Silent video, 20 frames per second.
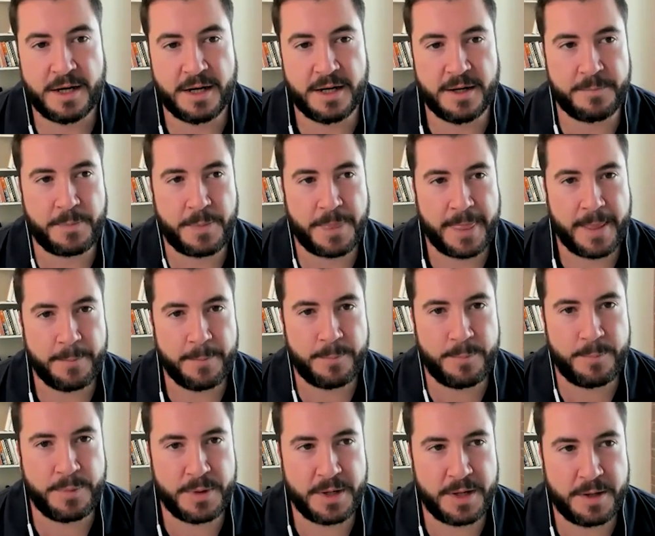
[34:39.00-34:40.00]
Um,
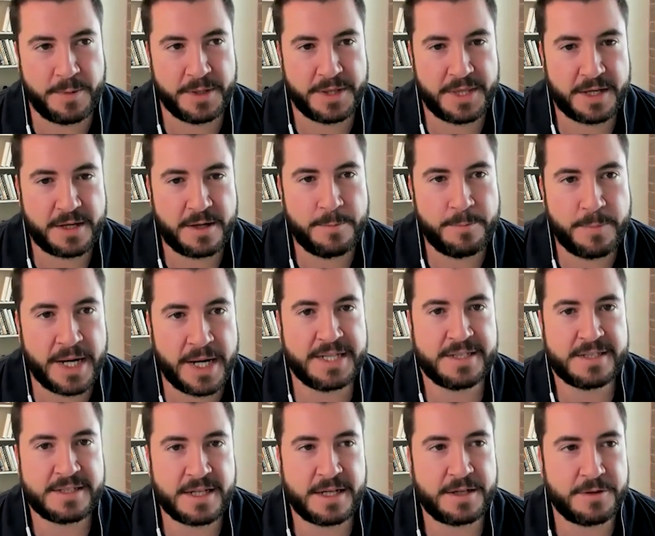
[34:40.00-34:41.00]
but, but the
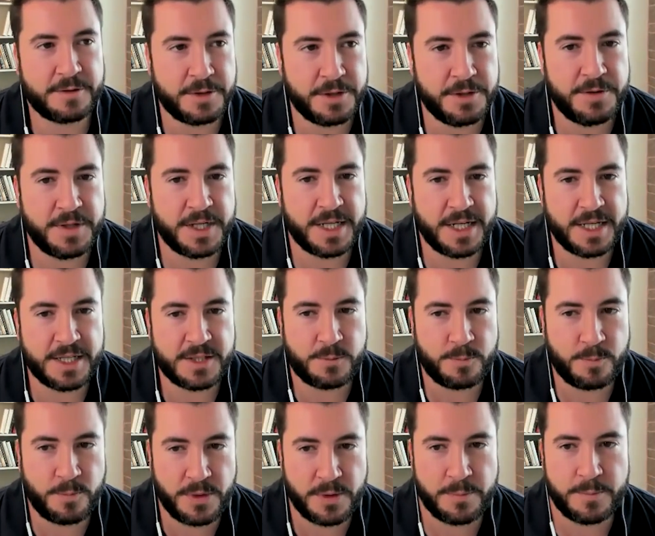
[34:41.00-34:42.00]
combined cycle unit
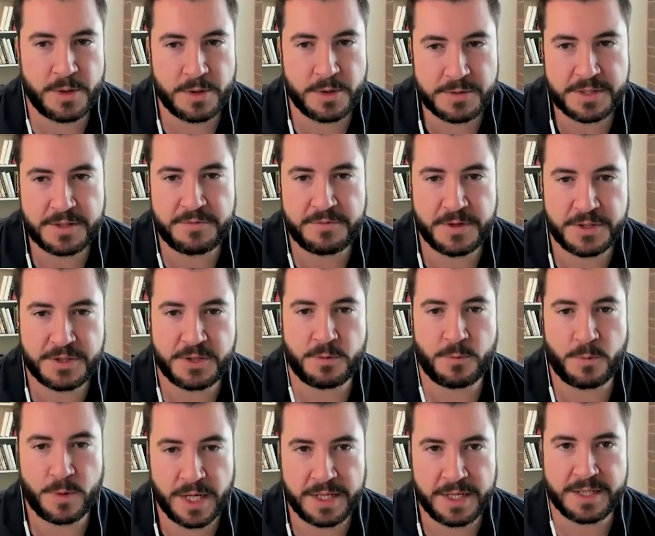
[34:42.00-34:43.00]
is the most
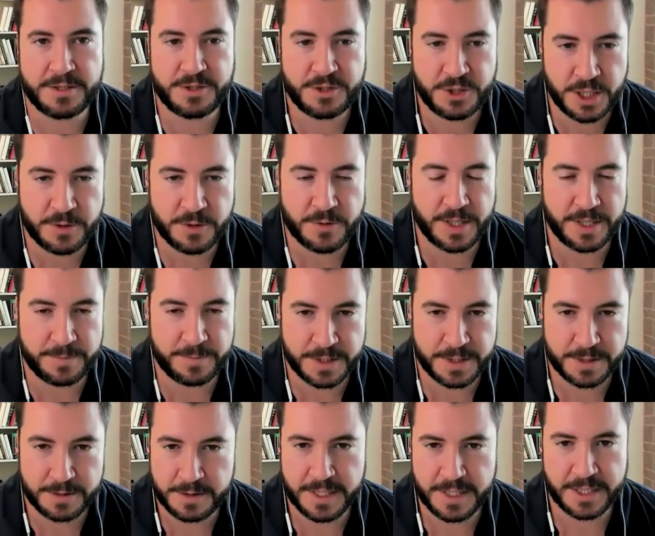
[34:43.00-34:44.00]
efficient way to generate
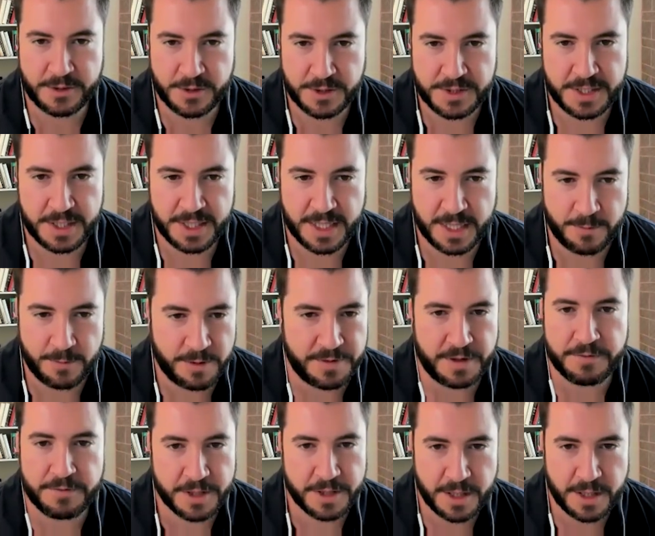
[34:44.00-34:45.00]
the electricity that
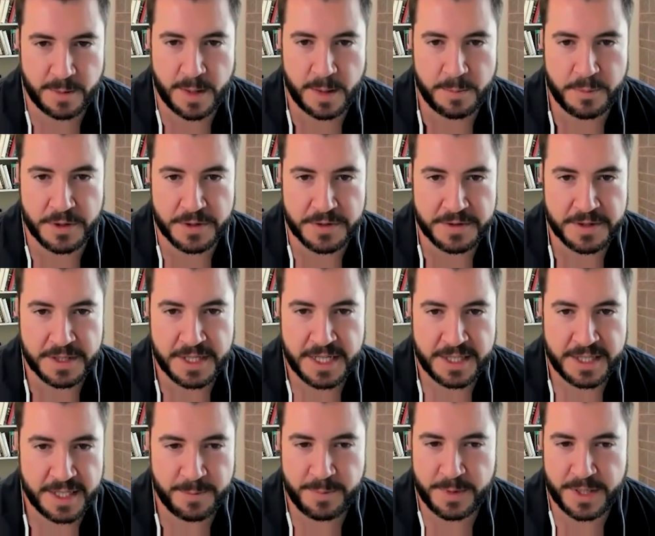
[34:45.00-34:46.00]
we've ever come up with.
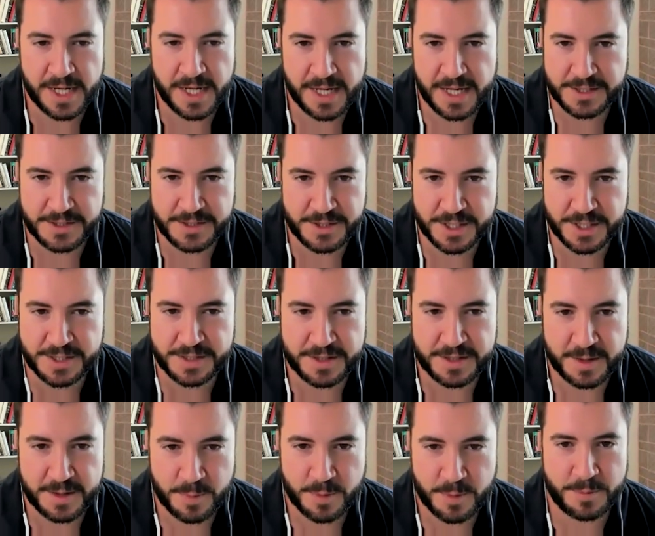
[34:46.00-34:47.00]
EPA has
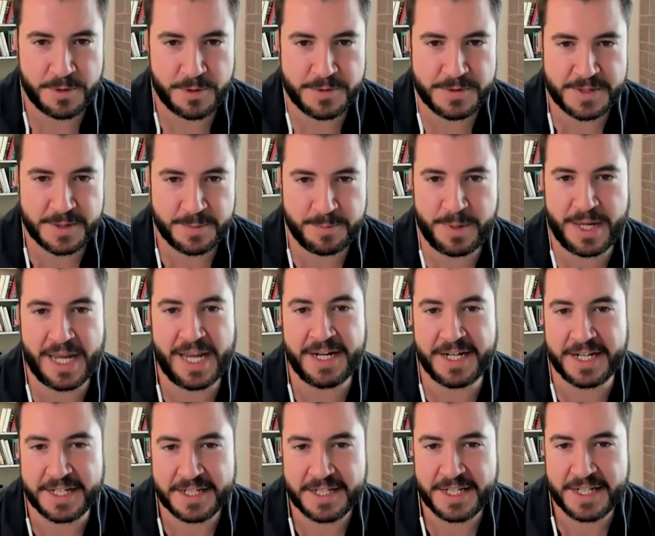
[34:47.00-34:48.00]
just proposed to
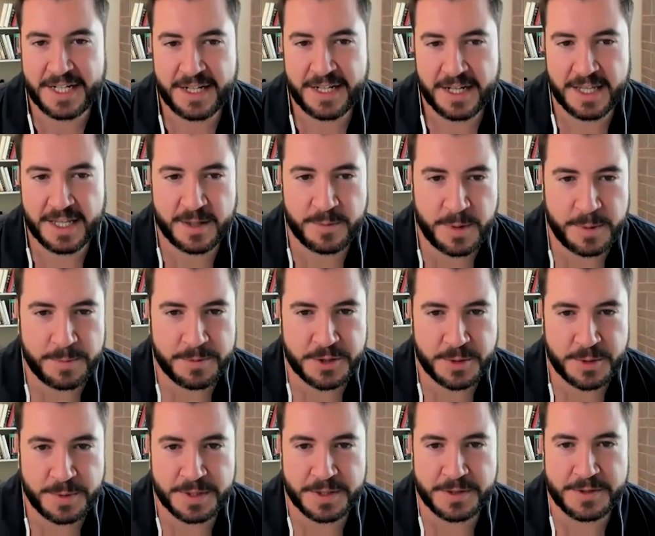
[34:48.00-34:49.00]
ban it. I think people
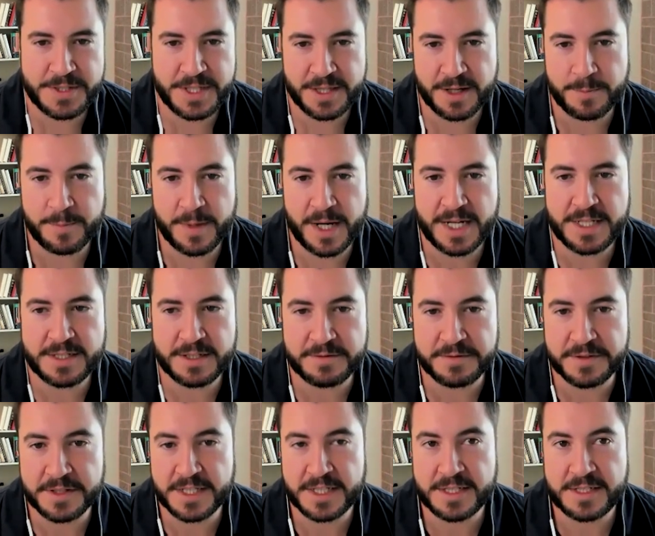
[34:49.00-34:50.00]
should be losing their minds
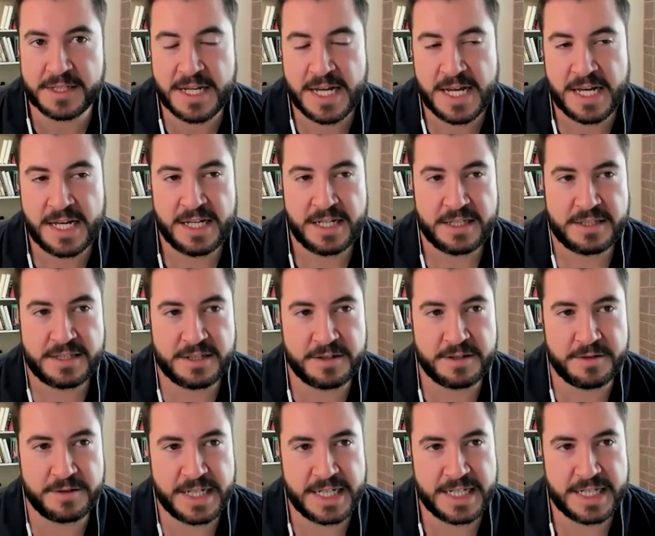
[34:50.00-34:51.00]
over this.
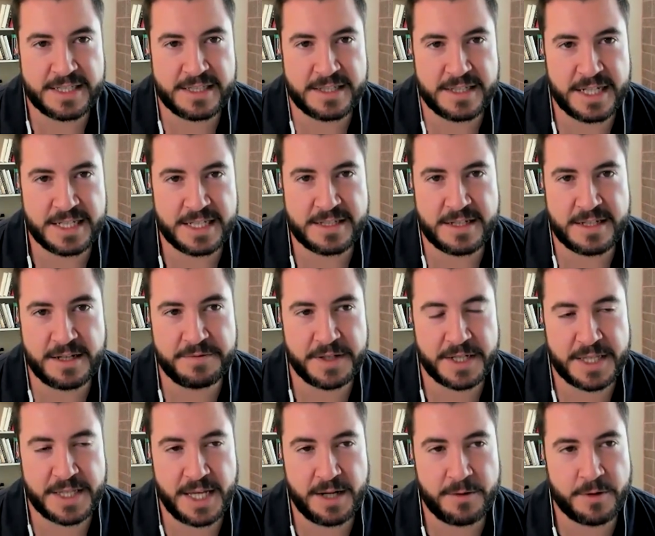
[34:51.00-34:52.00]
So it's it's stuff
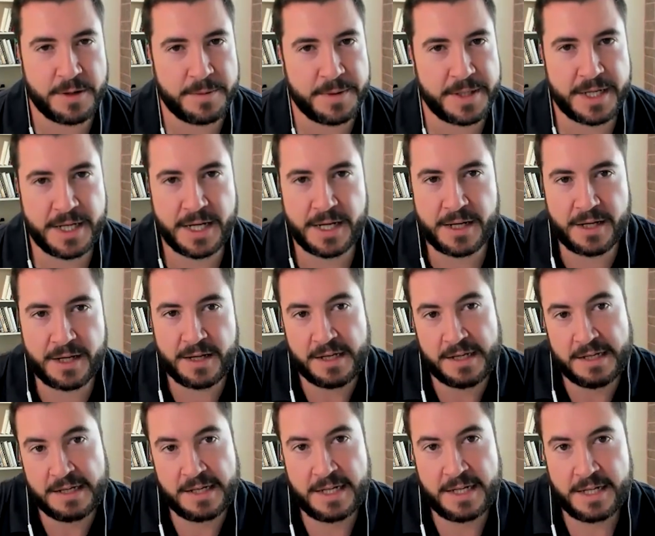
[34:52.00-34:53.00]
like that where I'm like, I,
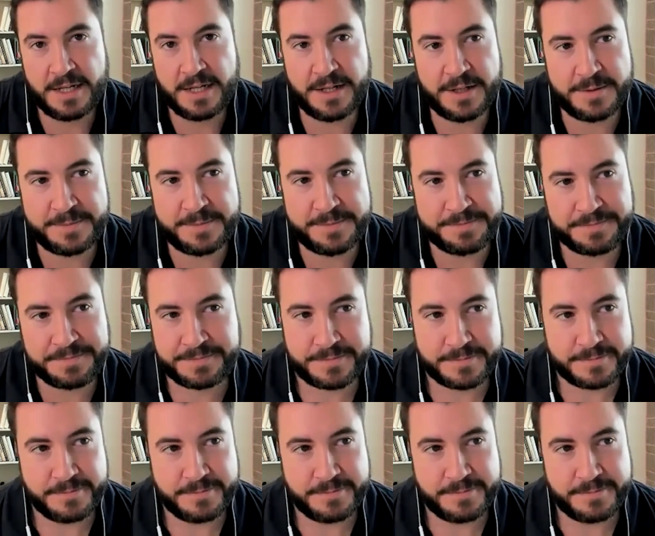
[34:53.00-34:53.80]
you know,